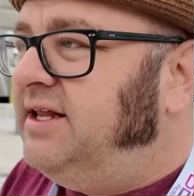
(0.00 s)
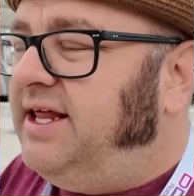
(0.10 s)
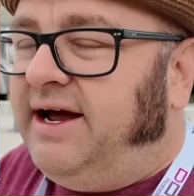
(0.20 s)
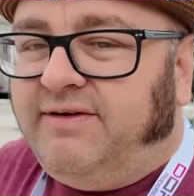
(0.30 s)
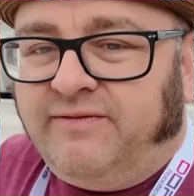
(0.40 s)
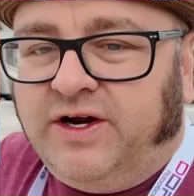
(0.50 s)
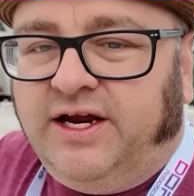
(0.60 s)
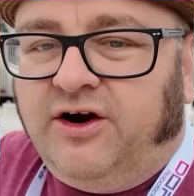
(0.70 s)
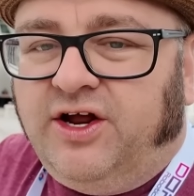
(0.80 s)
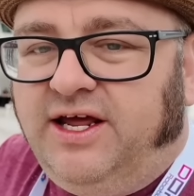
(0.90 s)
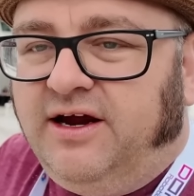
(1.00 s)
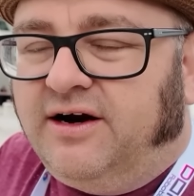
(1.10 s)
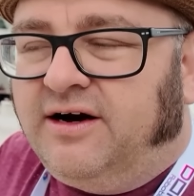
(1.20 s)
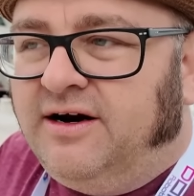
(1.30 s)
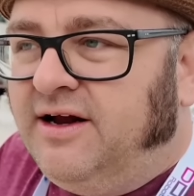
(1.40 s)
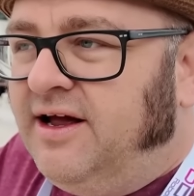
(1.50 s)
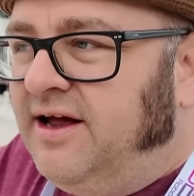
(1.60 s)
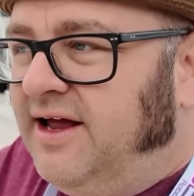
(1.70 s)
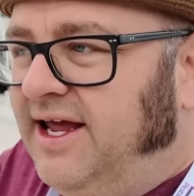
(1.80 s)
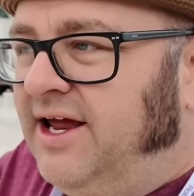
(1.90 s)
they have every year here
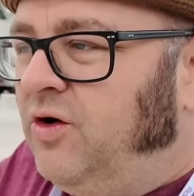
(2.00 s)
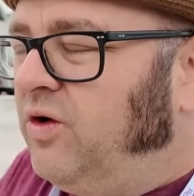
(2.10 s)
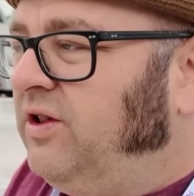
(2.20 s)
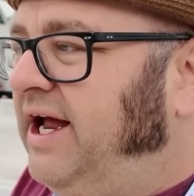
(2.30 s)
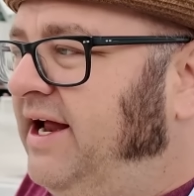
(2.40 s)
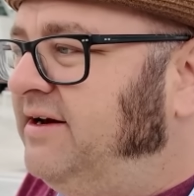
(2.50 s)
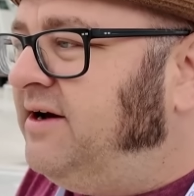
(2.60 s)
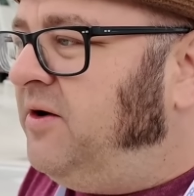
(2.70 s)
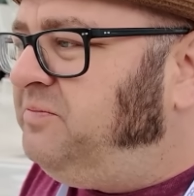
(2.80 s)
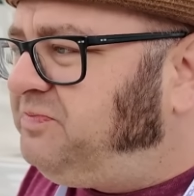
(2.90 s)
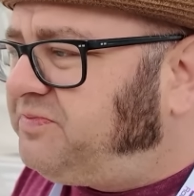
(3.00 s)
in Orlando.